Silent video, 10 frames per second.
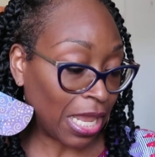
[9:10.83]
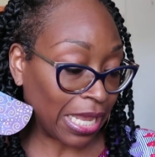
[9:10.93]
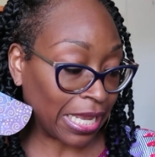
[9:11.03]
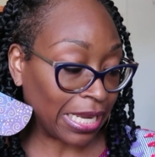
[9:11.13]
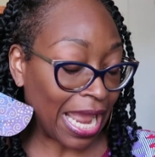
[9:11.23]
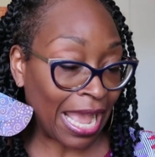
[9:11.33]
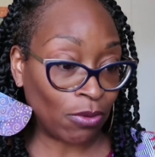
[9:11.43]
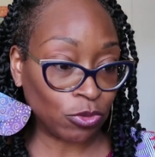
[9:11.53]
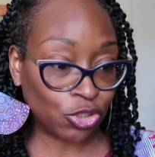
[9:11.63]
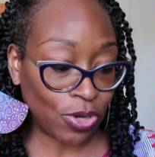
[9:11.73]
and I
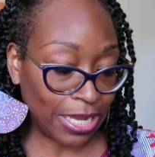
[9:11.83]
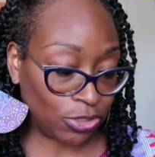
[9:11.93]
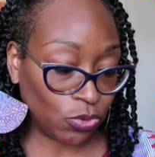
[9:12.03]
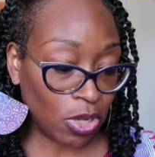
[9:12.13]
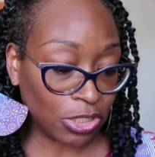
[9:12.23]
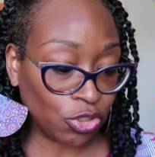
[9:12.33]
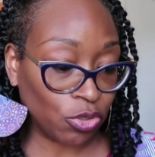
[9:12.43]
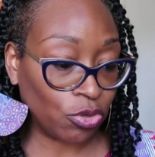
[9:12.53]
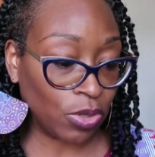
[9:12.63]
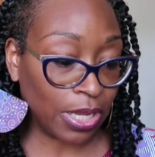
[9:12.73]
will try to
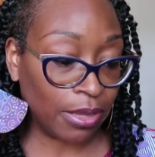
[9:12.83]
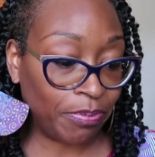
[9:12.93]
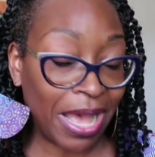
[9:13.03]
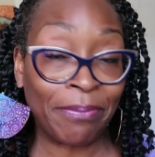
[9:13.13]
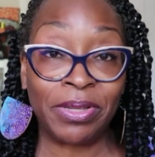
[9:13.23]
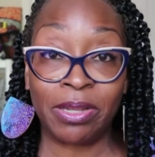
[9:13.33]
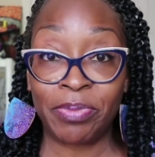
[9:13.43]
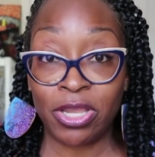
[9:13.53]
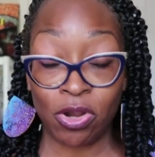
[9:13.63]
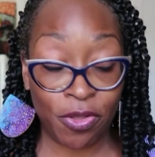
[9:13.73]
also pop it
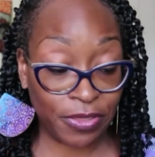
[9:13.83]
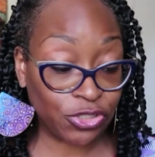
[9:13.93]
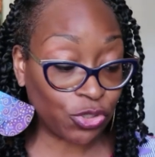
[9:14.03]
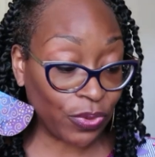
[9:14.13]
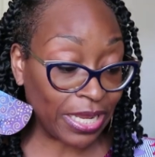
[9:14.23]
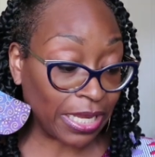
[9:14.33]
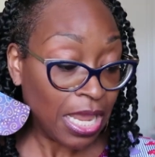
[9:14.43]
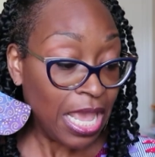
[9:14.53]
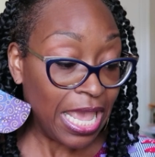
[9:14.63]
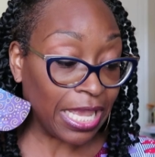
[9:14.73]
up here on the screen,
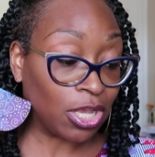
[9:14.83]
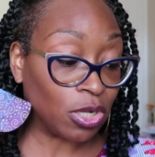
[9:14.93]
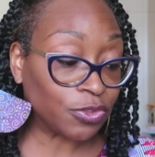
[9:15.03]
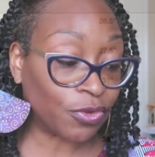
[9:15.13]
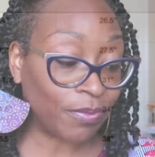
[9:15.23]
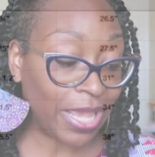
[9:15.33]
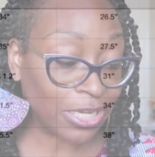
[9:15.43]
it goes from an